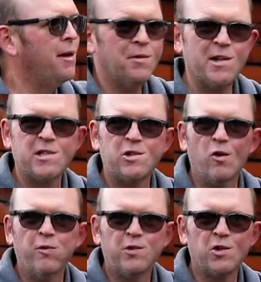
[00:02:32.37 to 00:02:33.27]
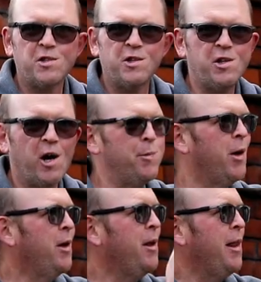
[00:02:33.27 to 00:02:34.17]
this stuff does the job.
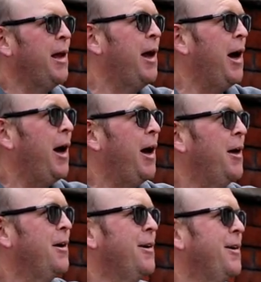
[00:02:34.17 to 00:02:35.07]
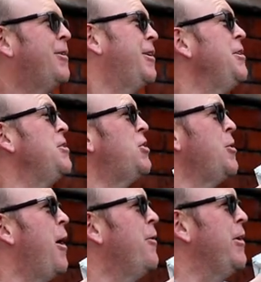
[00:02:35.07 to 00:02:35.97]
Can you just
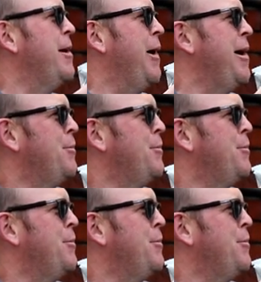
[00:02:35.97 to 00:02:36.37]
come over here, mate,